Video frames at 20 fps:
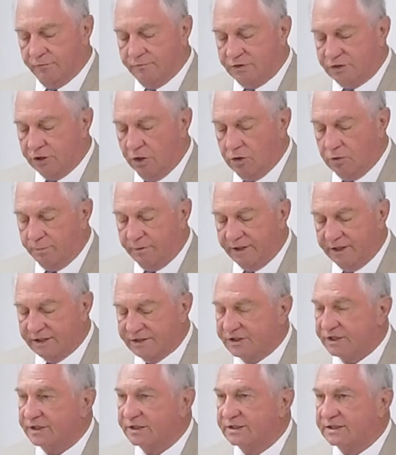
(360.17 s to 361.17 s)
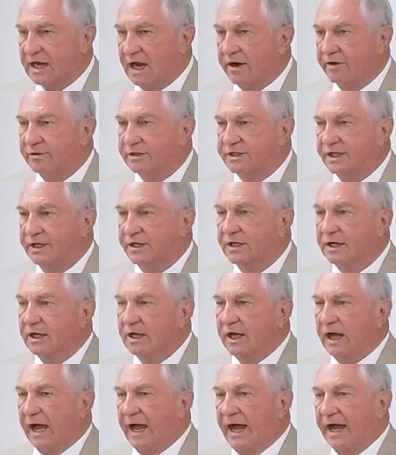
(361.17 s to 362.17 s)
of Job in its entirety.
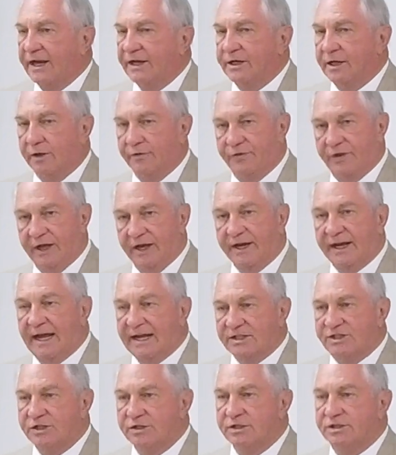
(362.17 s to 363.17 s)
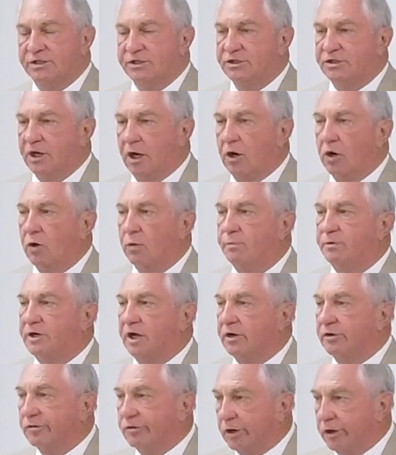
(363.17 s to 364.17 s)
And uh, in essence, Job
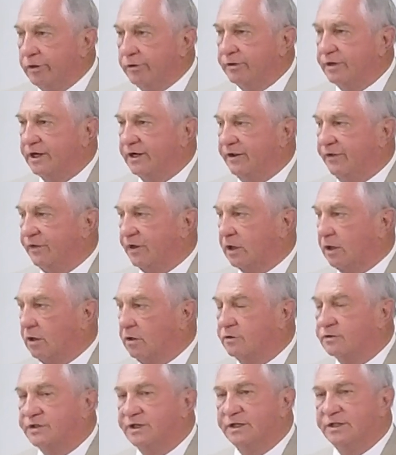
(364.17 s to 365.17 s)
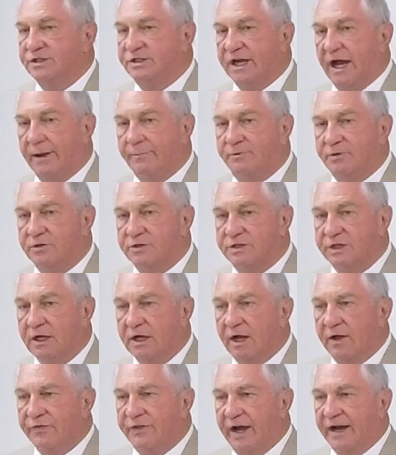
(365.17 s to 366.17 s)
concluded in the closing chapters
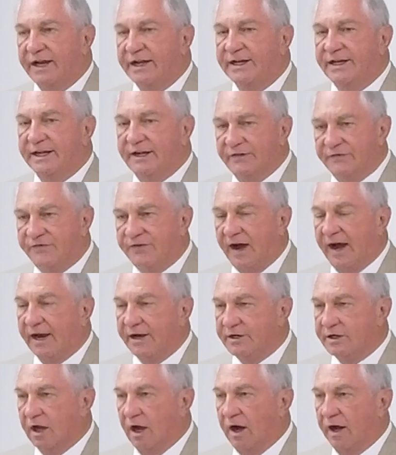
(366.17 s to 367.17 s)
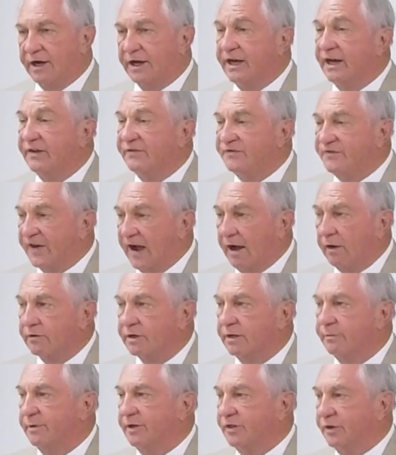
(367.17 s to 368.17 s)
that he did find God and he
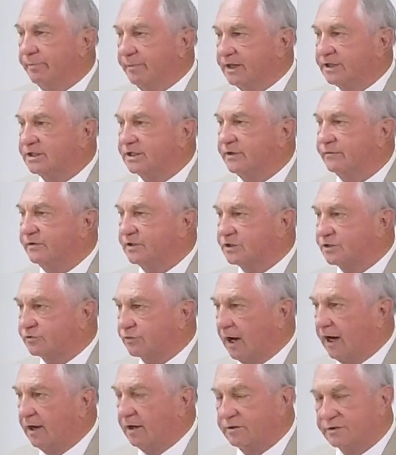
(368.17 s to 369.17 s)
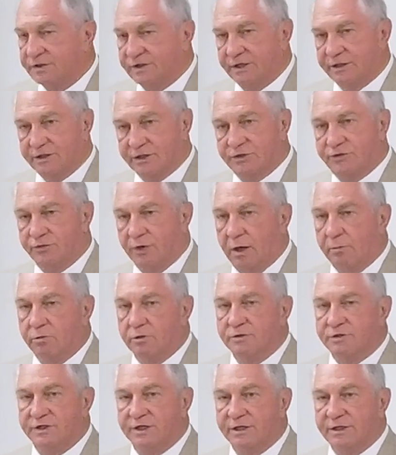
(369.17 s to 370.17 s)
found him in the midst of his trials and his
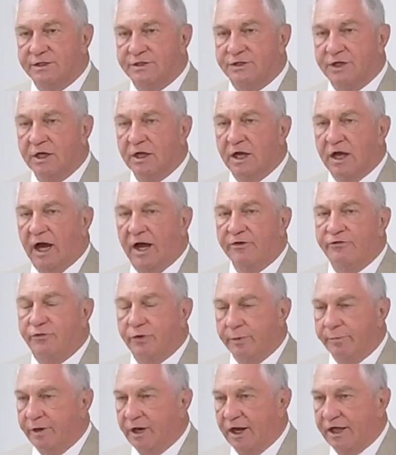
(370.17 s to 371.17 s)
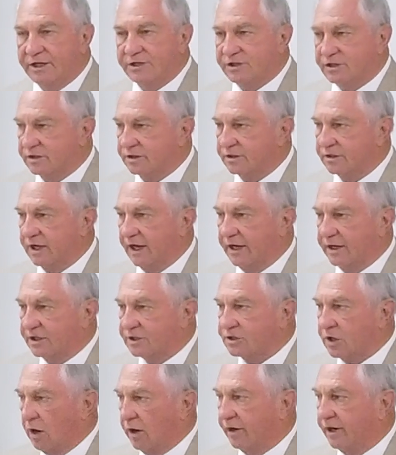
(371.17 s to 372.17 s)
troubles and his uh, tribulation and
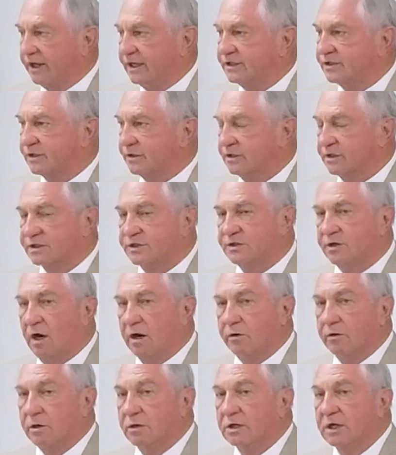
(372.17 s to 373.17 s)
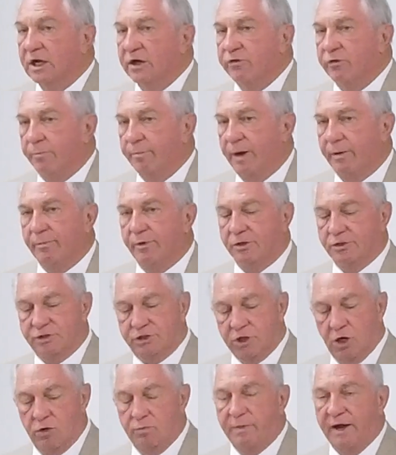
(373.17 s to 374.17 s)
his heartaches and his sorrow. Remember,
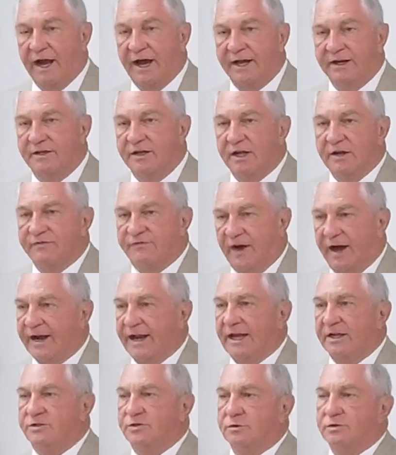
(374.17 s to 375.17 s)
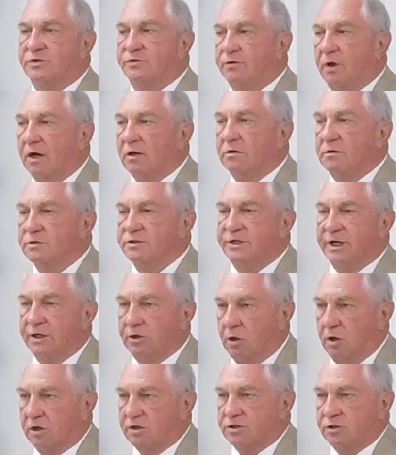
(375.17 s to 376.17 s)
Job had financial struggles. He
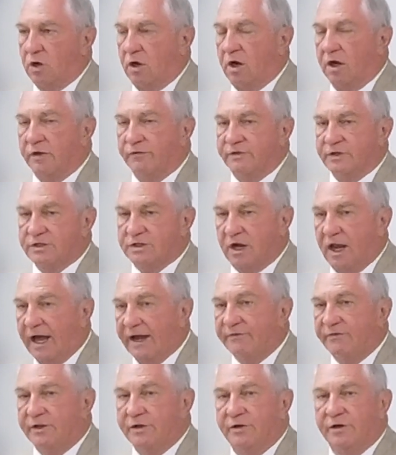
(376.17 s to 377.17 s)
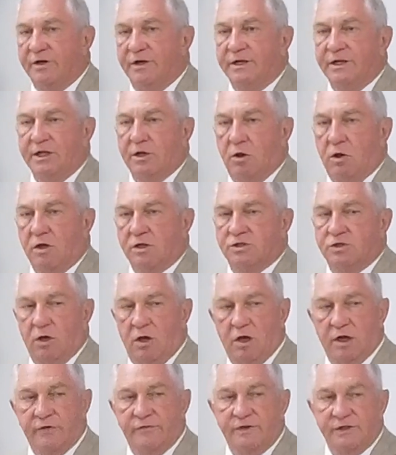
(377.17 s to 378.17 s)
lost all of his livelihood. He lost
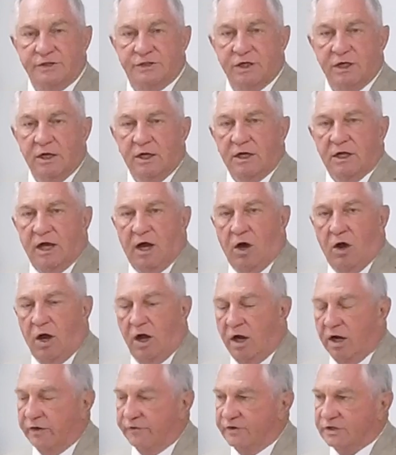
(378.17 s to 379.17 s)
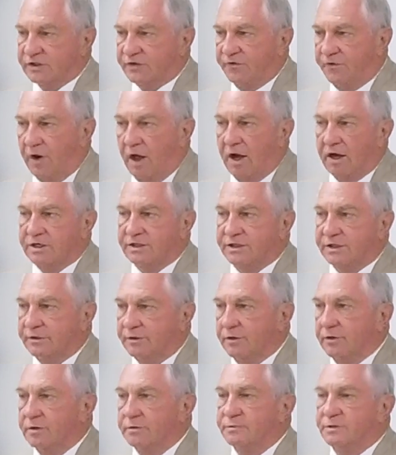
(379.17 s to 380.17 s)
all of his, uh, all of his flocks and
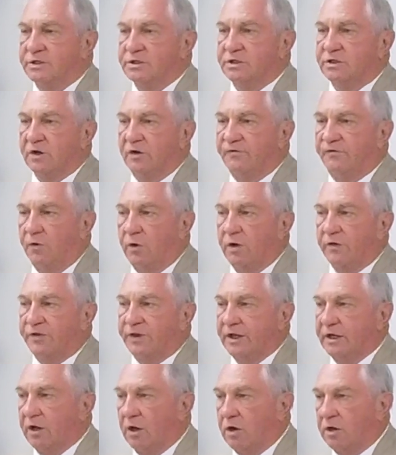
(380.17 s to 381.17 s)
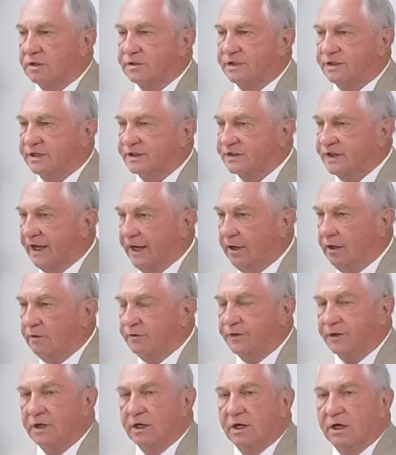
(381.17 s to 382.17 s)
herds and so forth. He lost his
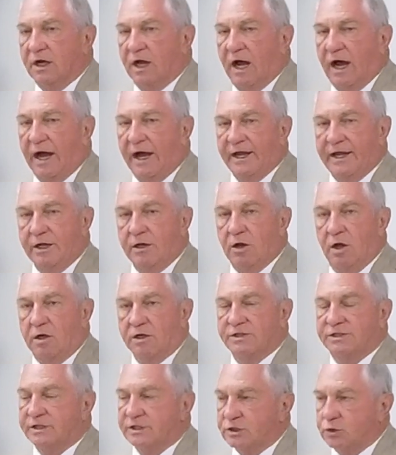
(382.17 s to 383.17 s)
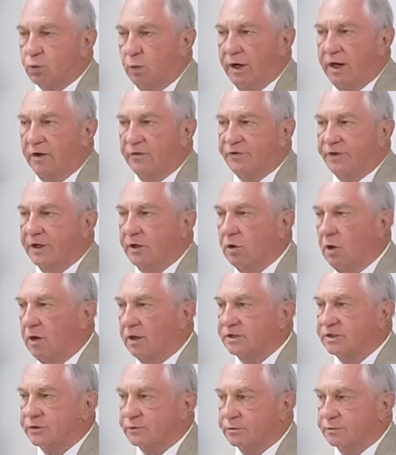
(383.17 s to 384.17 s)
health. Uh, he lost his wealth. He
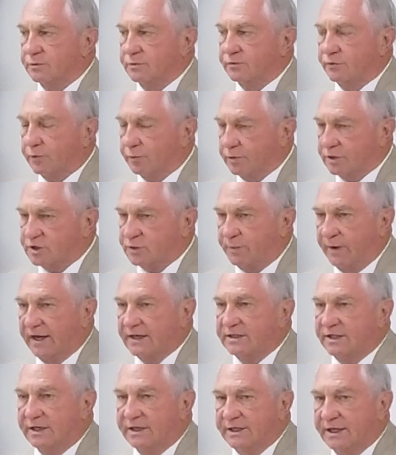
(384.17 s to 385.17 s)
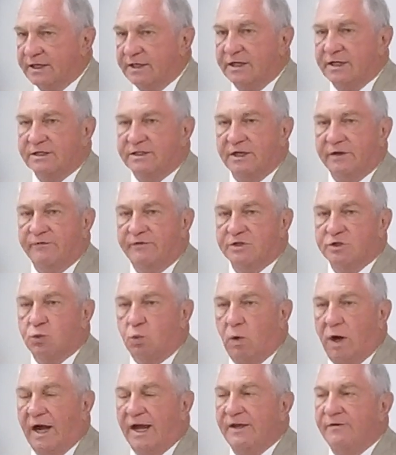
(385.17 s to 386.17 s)
lost the respect and dignity of his
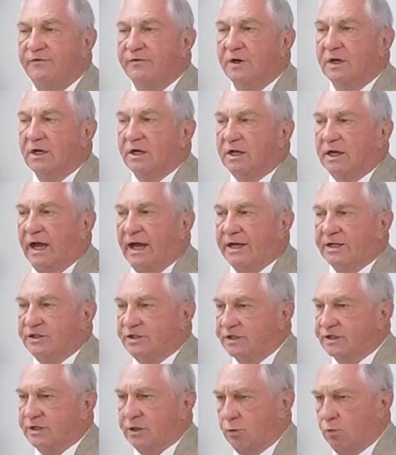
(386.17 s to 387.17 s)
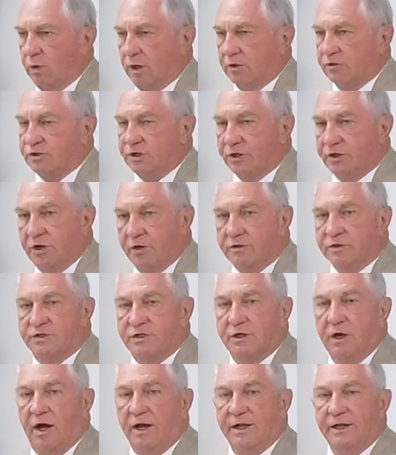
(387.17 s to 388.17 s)
wife. And she said, why don't you
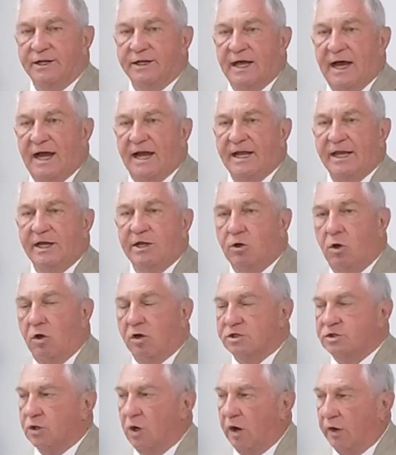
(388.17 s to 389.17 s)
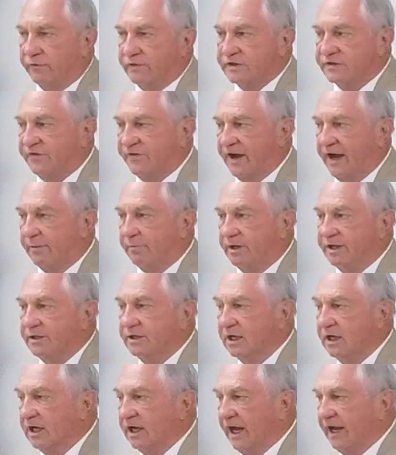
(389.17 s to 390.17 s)
curse God and die? He lost all of his family.
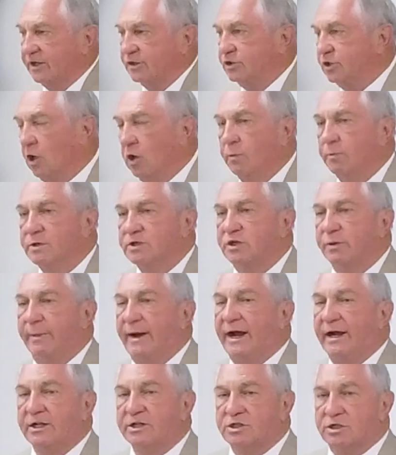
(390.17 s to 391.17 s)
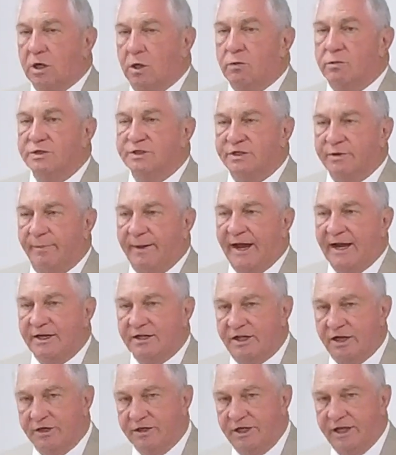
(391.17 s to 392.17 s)
And Job was about as low as a
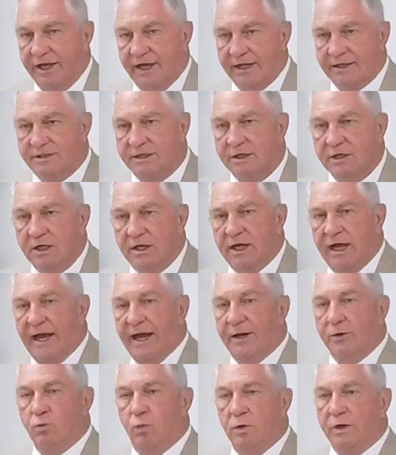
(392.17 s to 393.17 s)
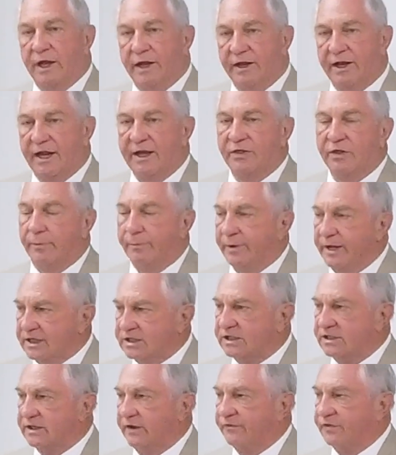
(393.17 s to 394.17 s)
man could get. And in the
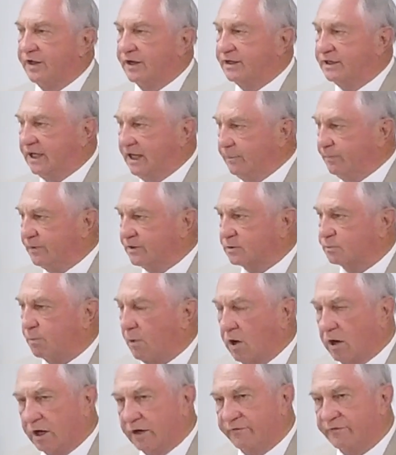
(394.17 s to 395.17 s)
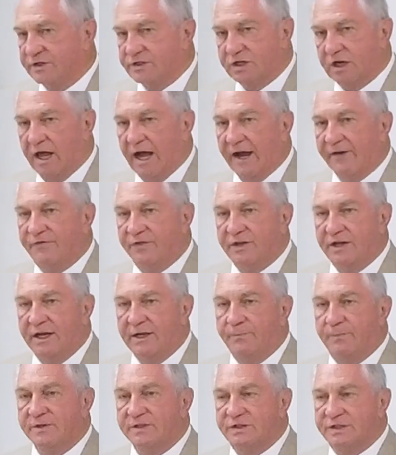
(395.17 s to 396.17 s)
midst of the deepest part of his life, the
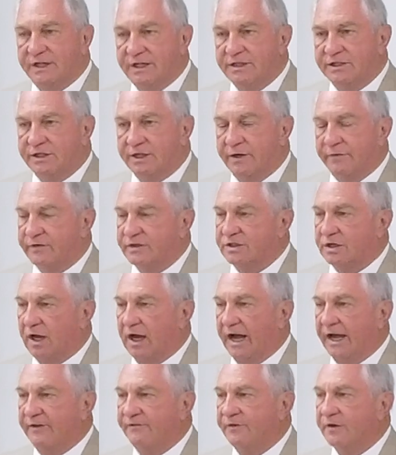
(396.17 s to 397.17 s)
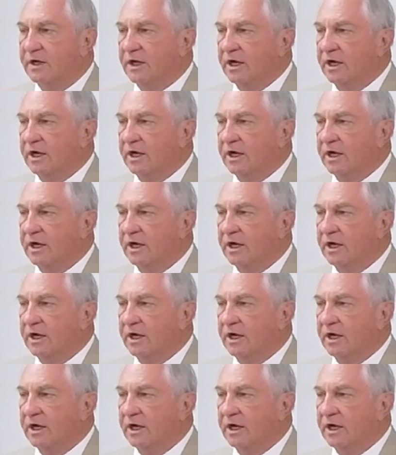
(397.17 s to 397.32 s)
deepest season of his life,